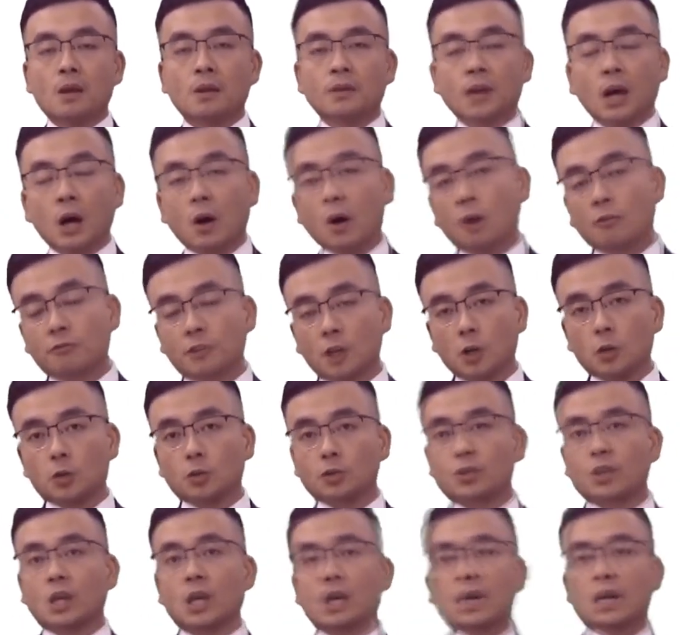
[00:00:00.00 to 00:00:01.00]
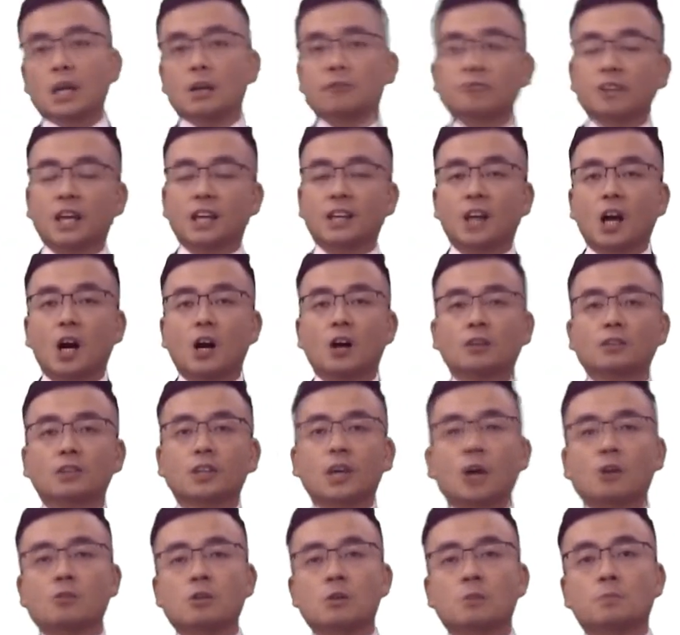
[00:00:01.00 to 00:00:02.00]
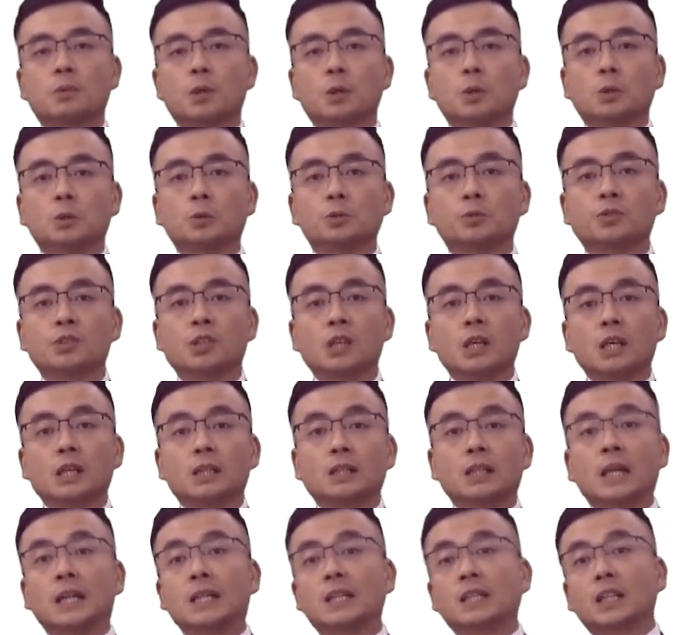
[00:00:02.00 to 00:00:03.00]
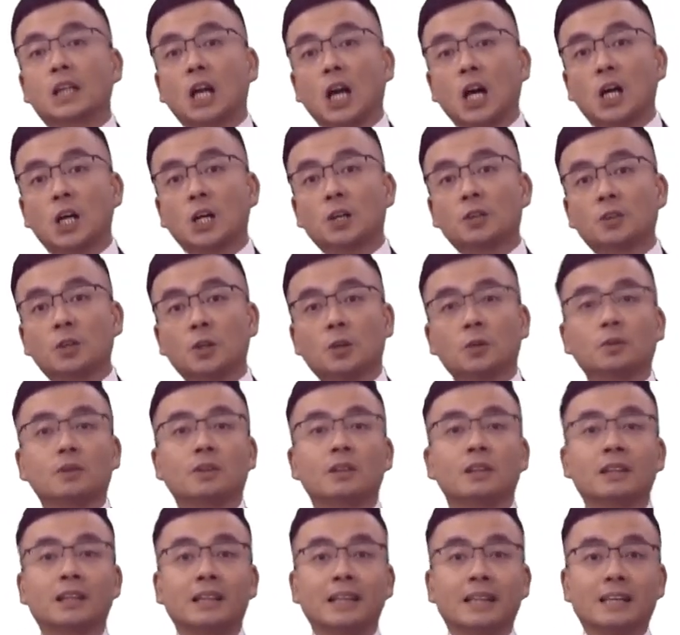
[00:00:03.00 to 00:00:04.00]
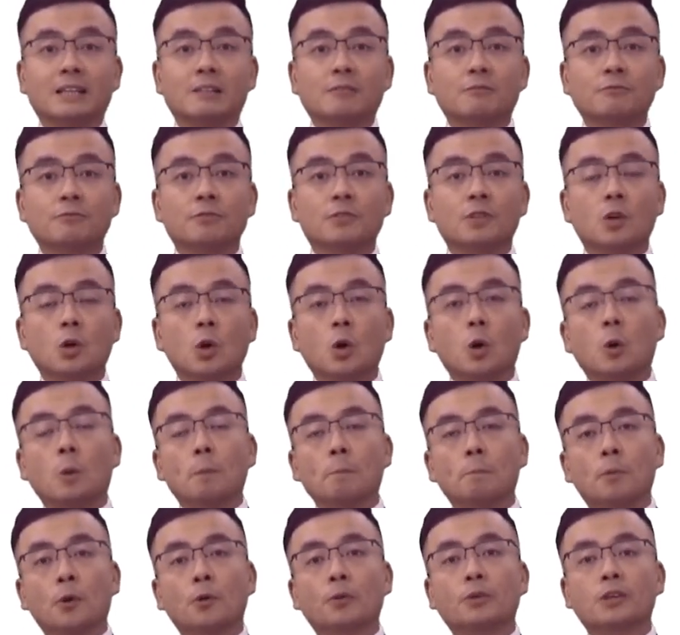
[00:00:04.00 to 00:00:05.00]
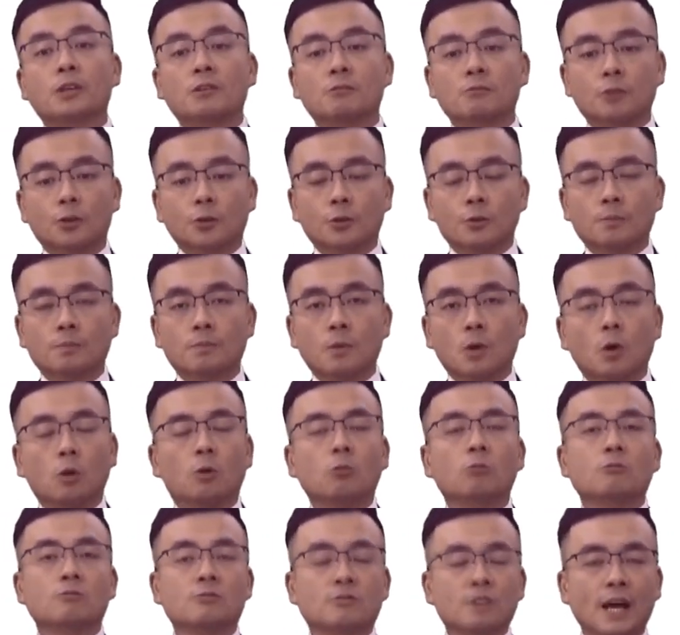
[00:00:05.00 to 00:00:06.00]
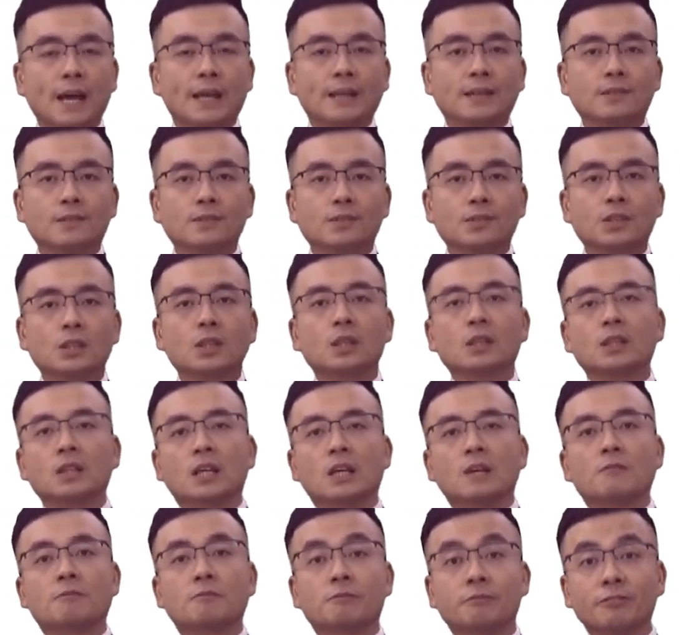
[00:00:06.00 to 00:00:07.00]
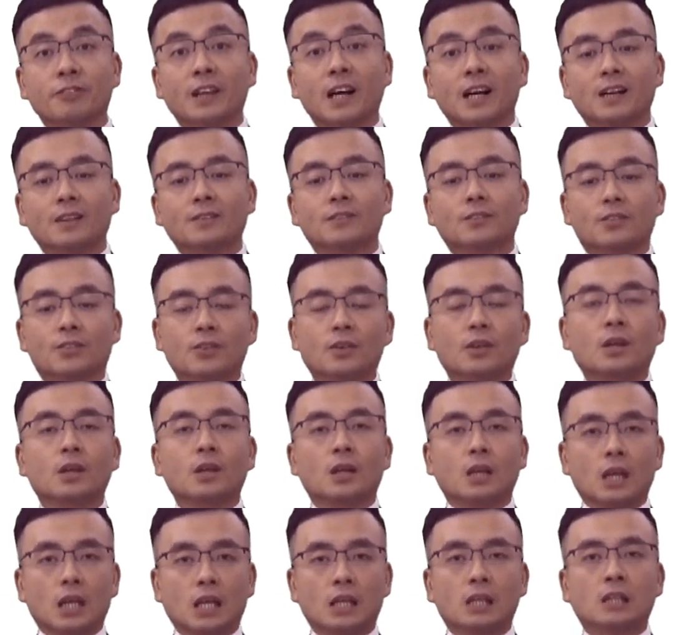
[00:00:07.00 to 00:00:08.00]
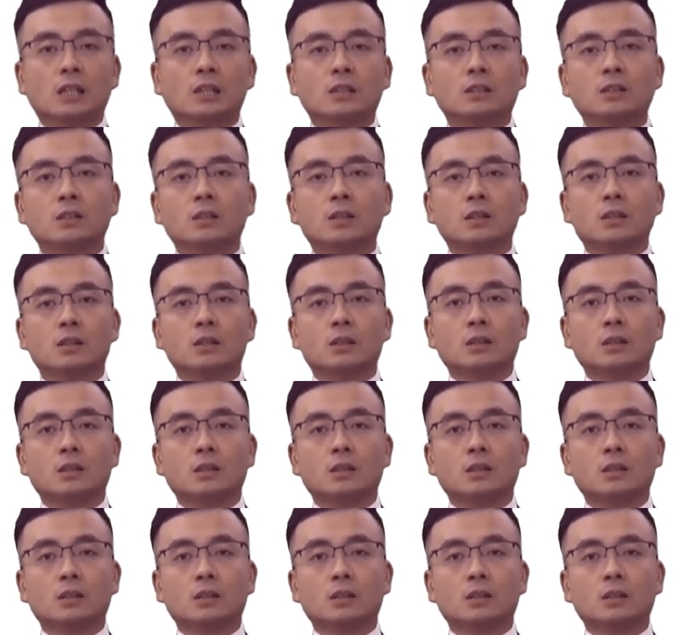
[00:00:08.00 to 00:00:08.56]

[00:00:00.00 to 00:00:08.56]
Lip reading: Now, of course, if they can't go abroad, they cannot leave or book a room or rent the flat in